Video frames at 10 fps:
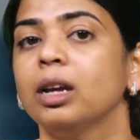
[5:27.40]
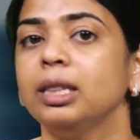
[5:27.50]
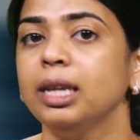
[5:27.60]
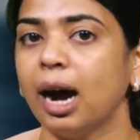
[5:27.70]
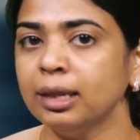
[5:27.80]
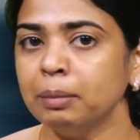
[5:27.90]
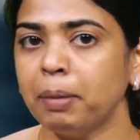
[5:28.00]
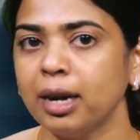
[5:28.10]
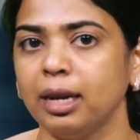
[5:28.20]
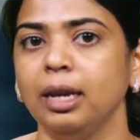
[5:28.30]
The other
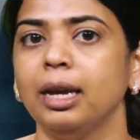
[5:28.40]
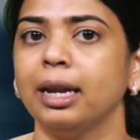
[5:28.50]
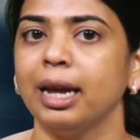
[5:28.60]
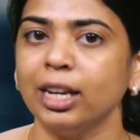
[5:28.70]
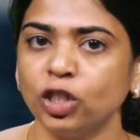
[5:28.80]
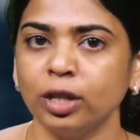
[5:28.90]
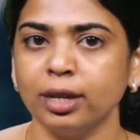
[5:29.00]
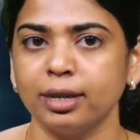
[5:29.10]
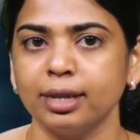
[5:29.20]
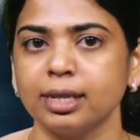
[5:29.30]
party can hedge their
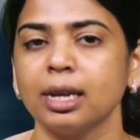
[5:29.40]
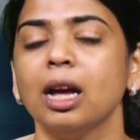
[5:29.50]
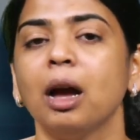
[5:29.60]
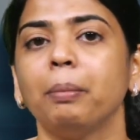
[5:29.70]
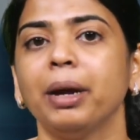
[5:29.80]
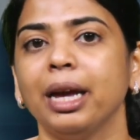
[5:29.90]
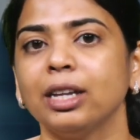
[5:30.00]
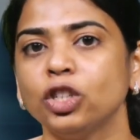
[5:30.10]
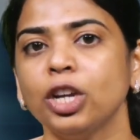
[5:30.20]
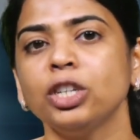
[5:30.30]
risk by
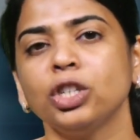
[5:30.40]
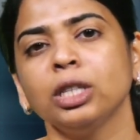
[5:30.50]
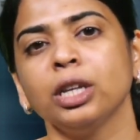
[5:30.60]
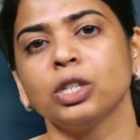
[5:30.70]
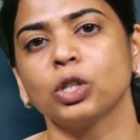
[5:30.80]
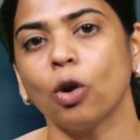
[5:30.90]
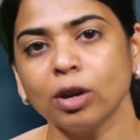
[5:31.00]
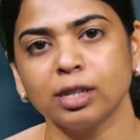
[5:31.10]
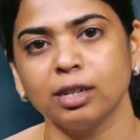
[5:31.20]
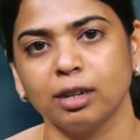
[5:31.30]
exchanging their
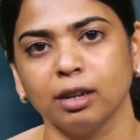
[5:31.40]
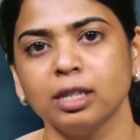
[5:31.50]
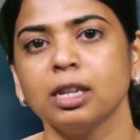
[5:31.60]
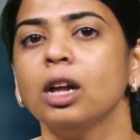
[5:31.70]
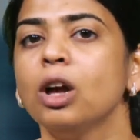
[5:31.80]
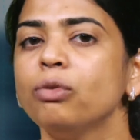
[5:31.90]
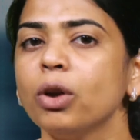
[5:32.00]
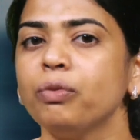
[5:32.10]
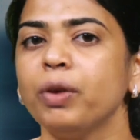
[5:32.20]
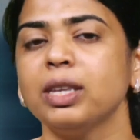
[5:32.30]
stock's returns for a
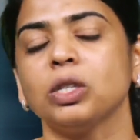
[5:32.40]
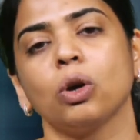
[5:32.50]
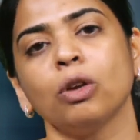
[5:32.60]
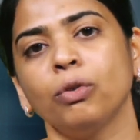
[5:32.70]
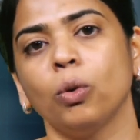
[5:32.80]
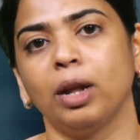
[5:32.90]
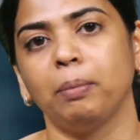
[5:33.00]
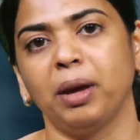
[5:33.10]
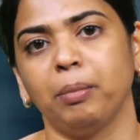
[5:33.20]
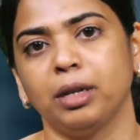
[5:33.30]
fixed or a floating
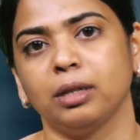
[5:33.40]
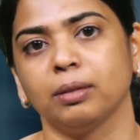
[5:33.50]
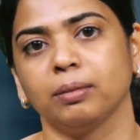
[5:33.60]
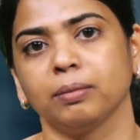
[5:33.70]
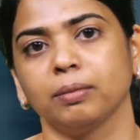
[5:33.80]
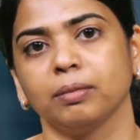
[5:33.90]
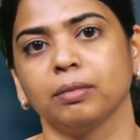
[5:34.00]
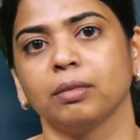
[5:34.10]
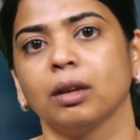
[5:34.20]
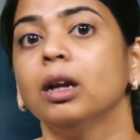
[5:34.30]
payment.
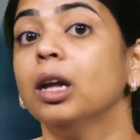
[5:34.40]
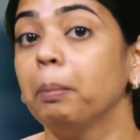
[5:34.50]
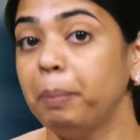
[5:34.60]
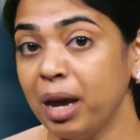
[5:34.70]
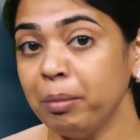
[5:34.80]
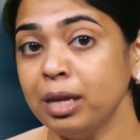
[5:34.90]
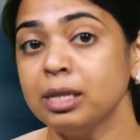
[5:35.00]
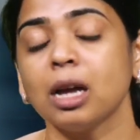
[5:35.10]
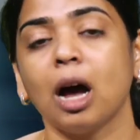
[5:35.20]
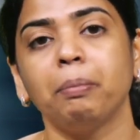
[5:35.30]
Payments
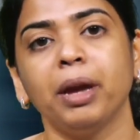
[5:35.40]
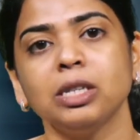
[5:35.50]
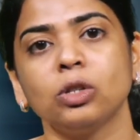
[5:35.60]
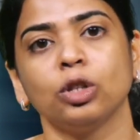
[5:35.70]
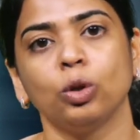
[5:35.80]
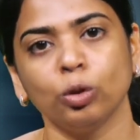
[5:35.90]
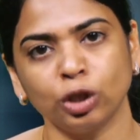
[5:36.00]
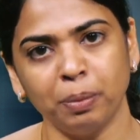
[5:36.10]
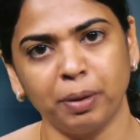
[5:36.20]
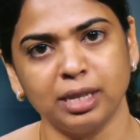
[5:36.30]
are based on the
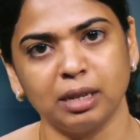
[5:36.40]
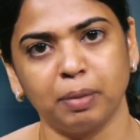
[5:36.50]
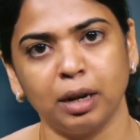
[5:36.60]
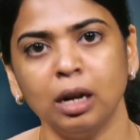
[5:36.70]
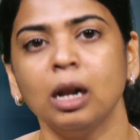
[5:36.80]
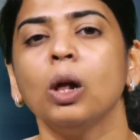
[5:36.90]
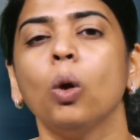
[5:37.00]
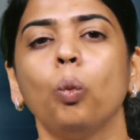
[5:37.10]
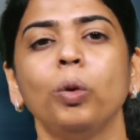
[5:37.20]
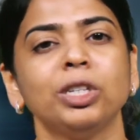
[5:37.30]
notional principal,
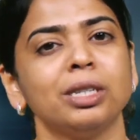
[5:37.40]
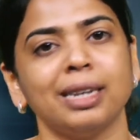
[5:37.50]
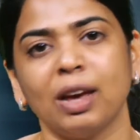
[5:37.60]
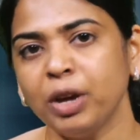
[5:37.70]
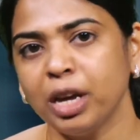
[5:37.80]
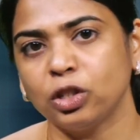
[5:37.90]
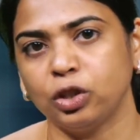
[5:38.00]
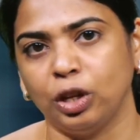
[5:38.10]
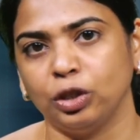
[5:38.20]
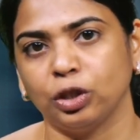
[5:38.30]
which is never
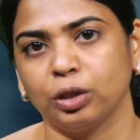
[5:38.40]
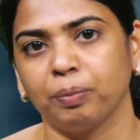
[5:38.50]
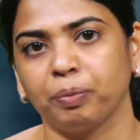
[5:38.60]
exchanged.